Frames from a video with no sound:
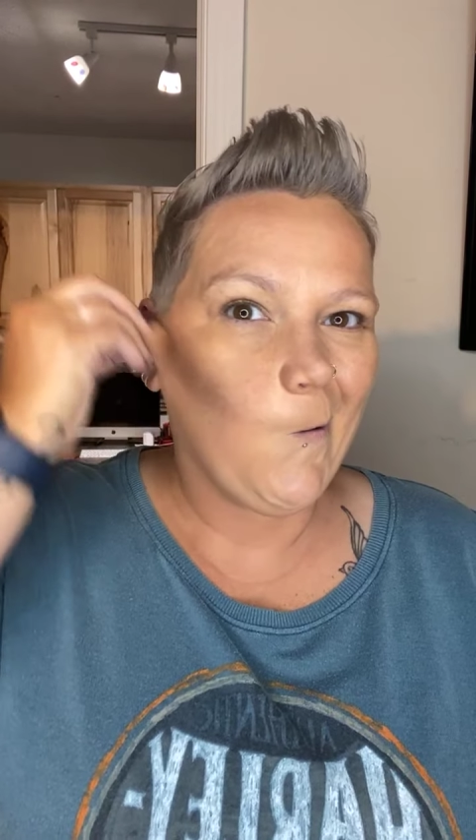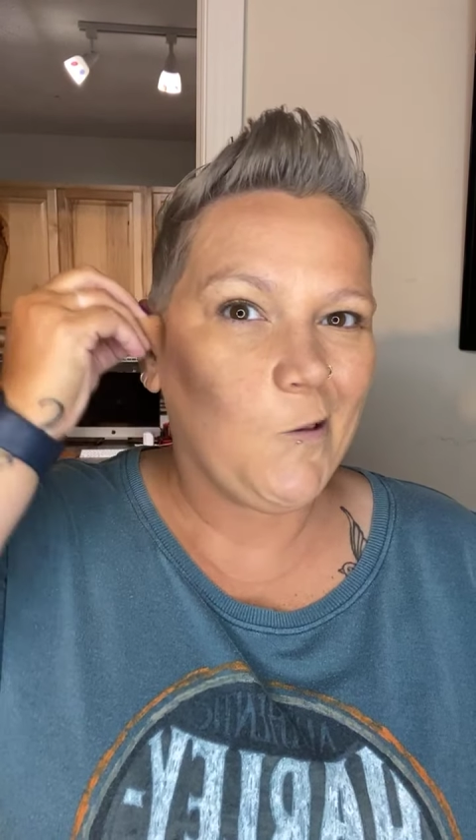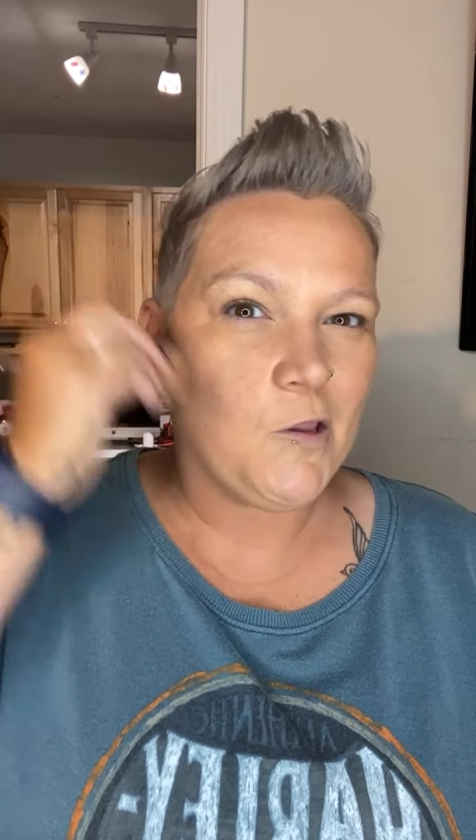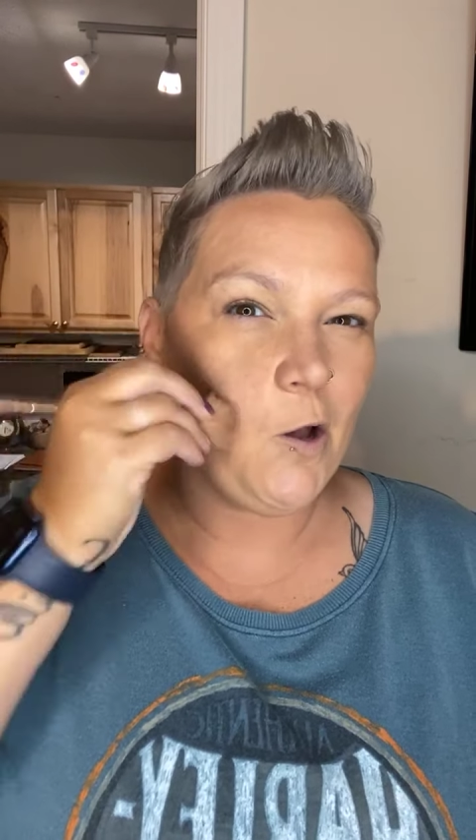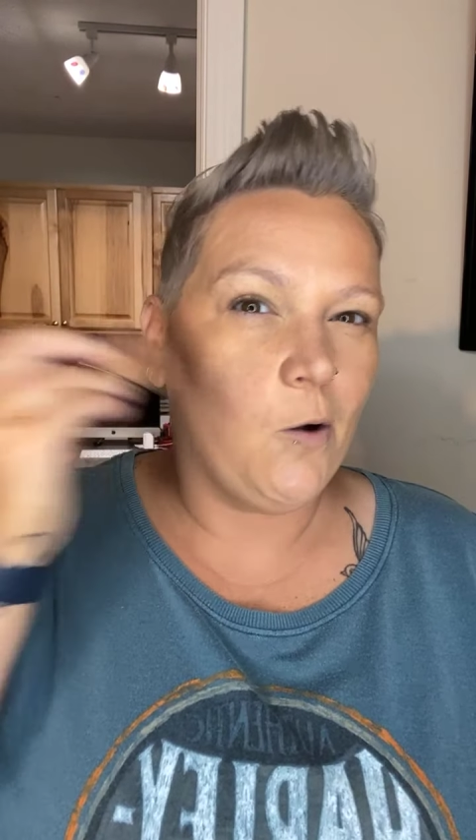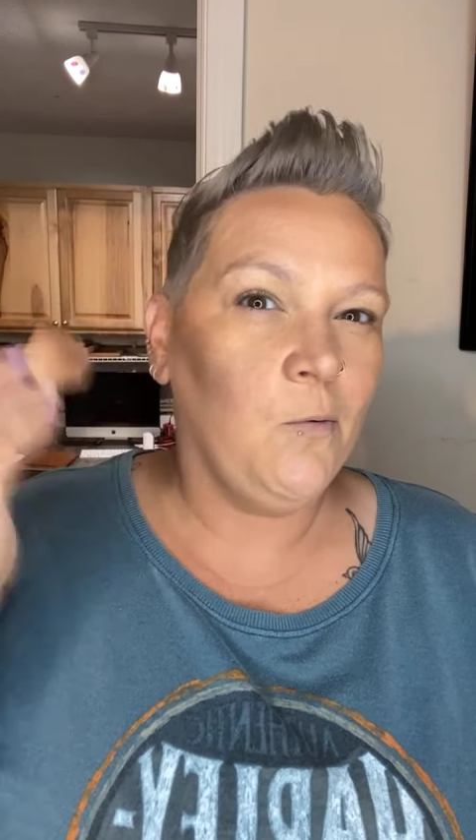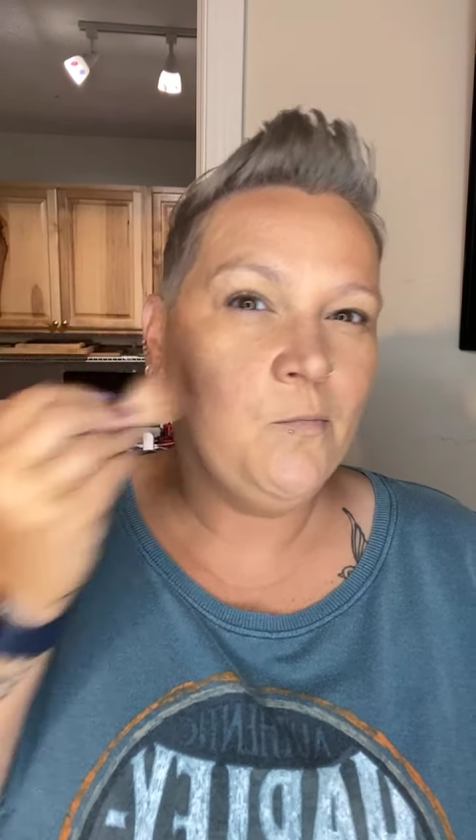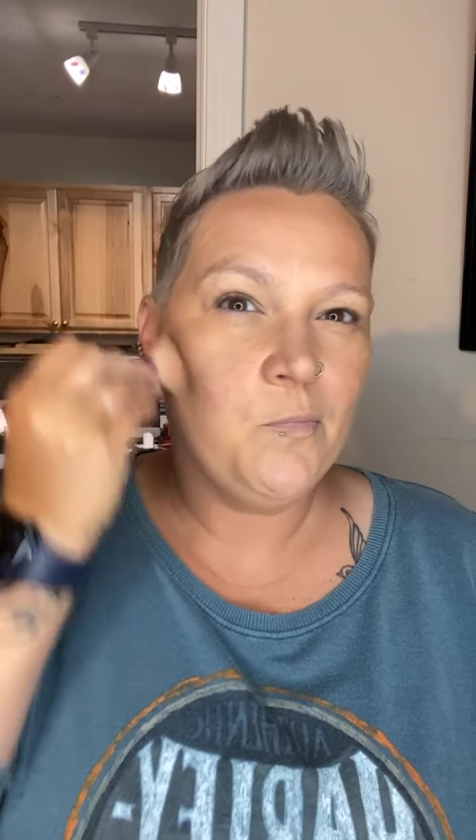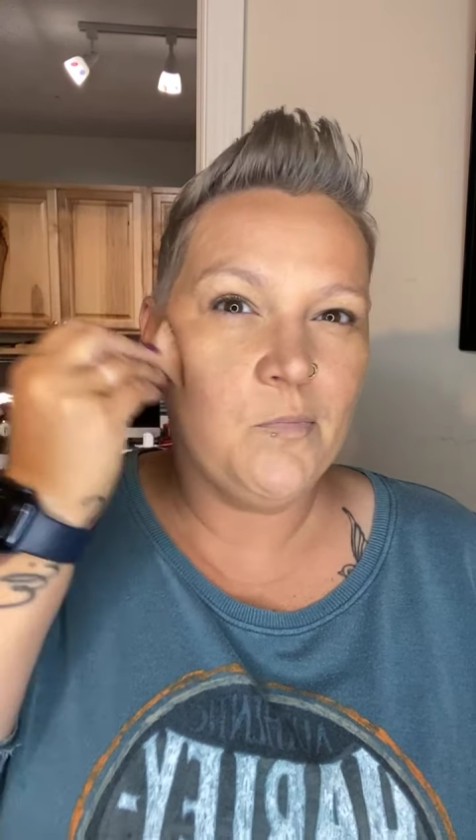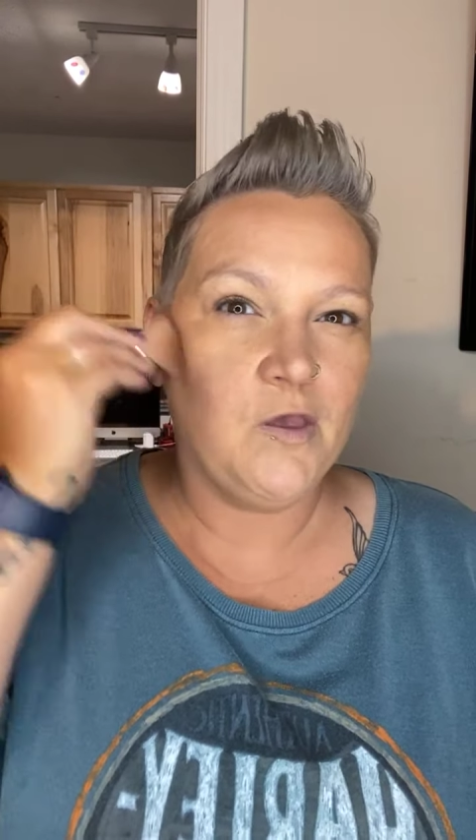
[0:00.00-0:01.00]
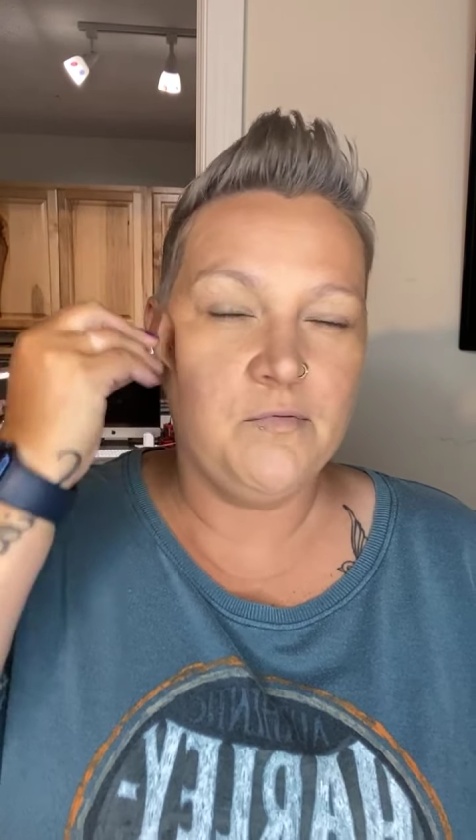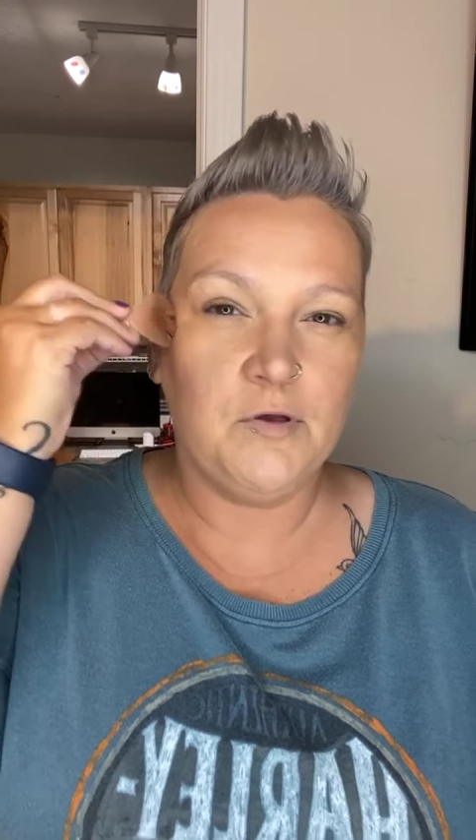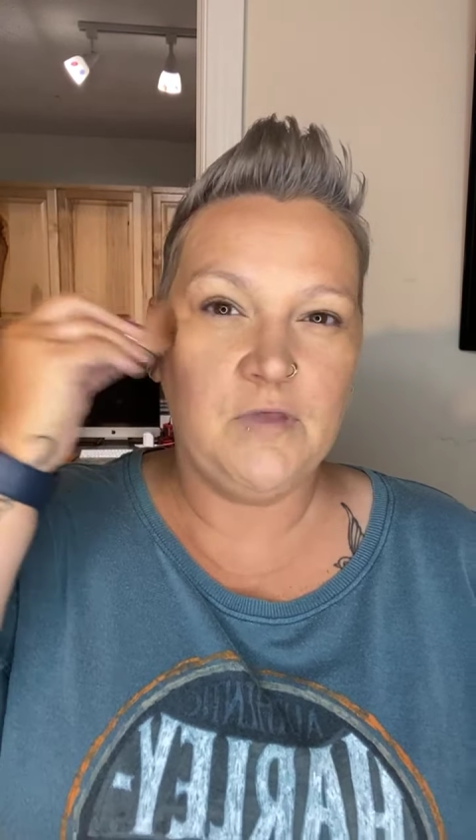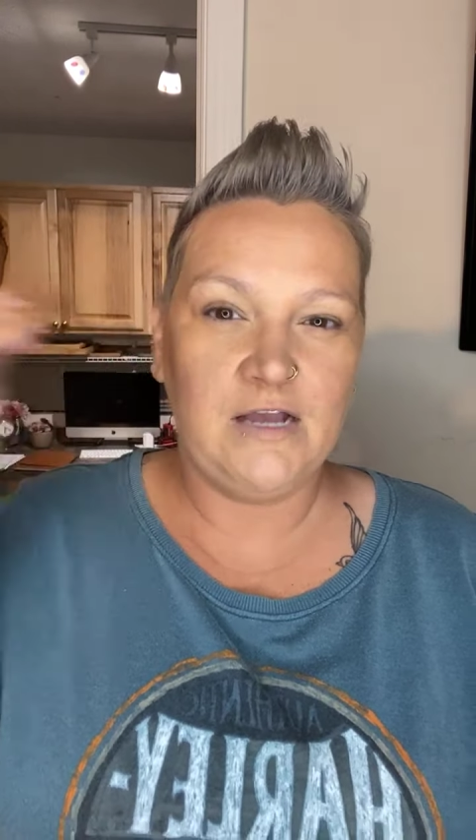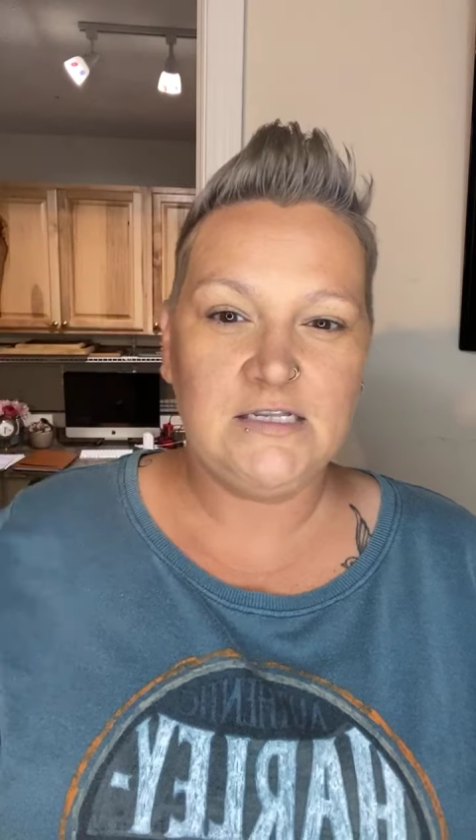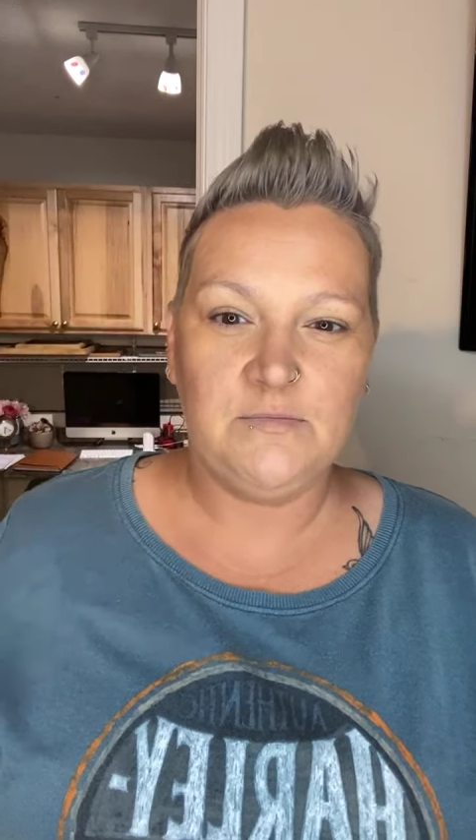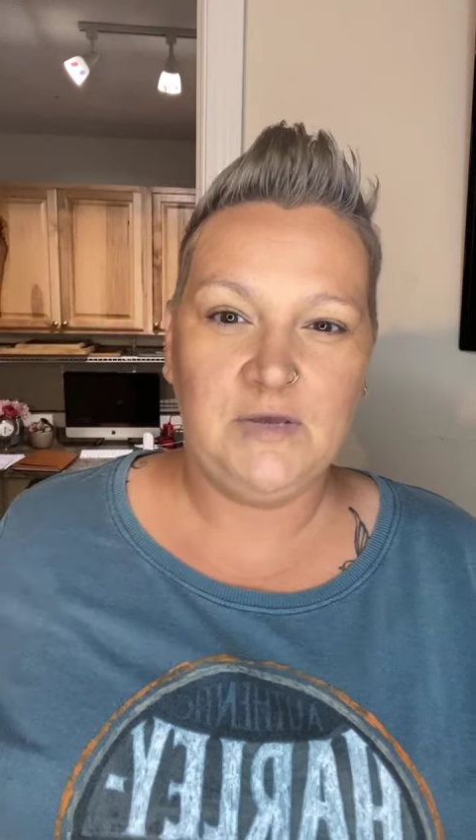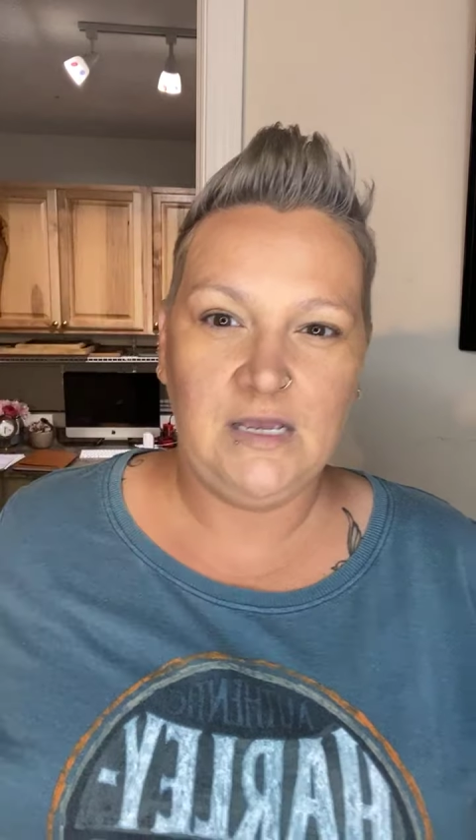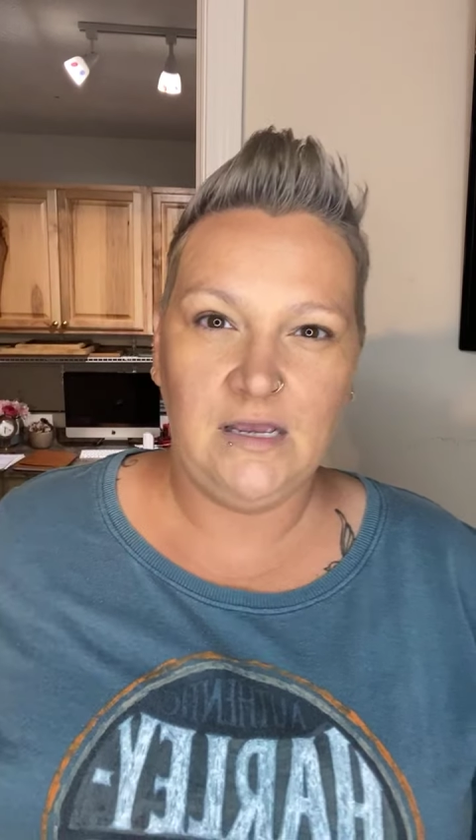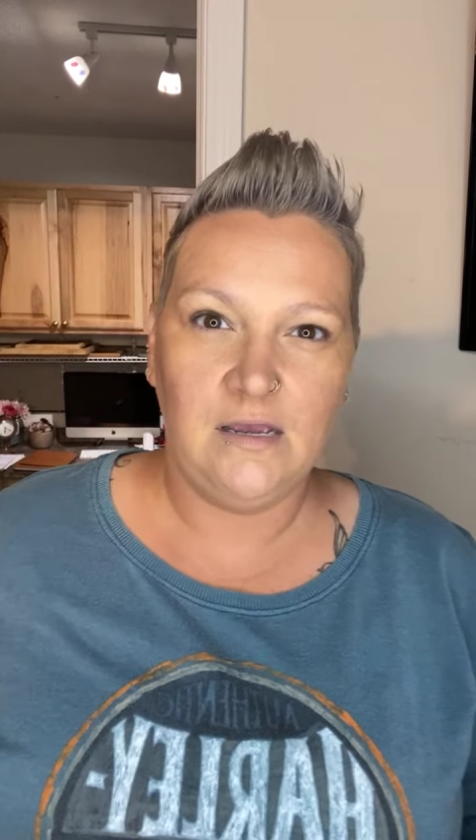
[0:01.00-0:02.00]
So if you'd like to
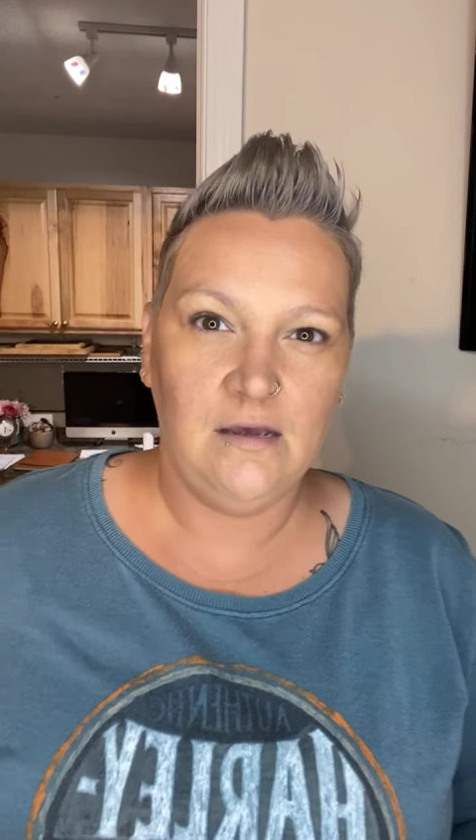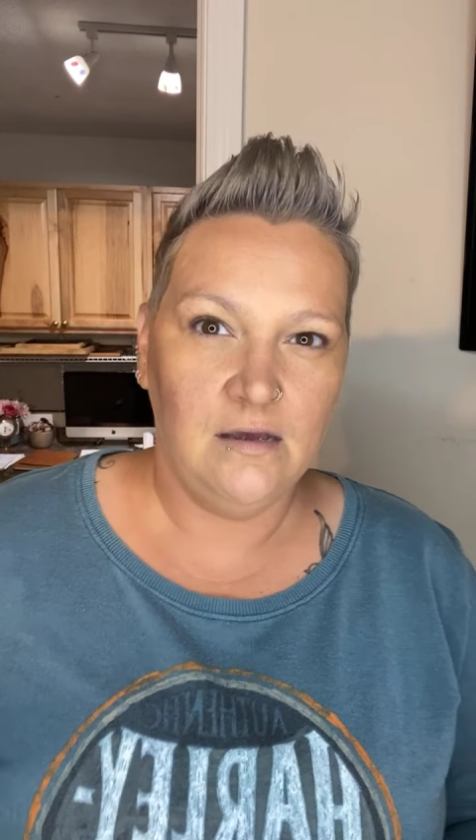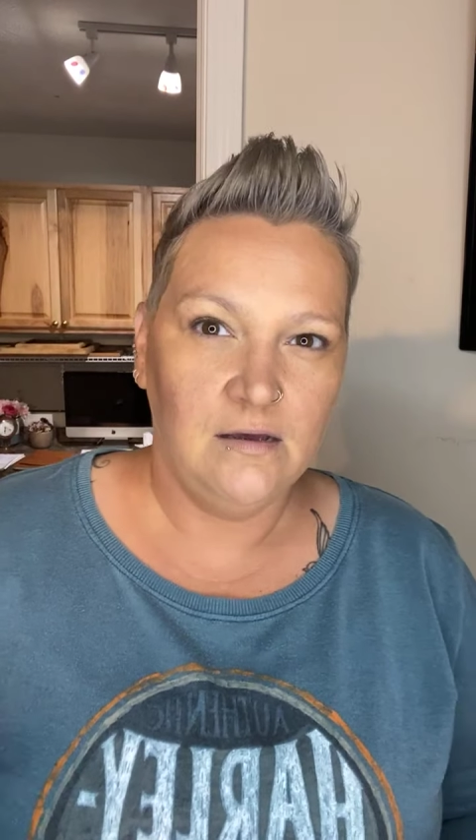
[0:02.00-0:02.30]
be